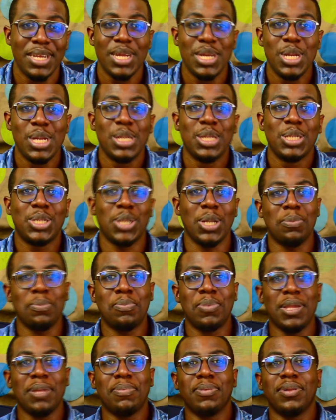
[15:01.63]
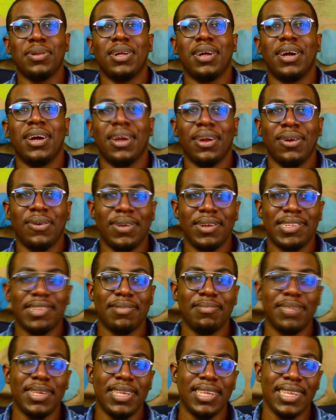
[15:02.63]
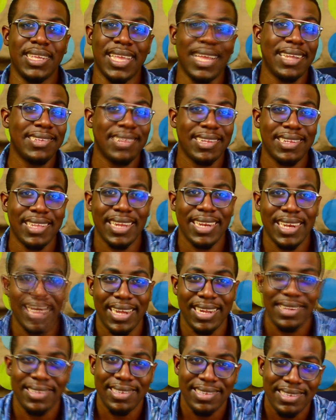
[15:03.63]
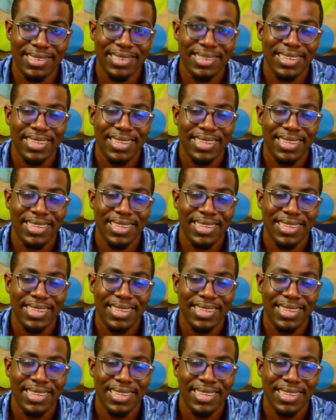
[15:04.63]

Some people are going to be gas attendants,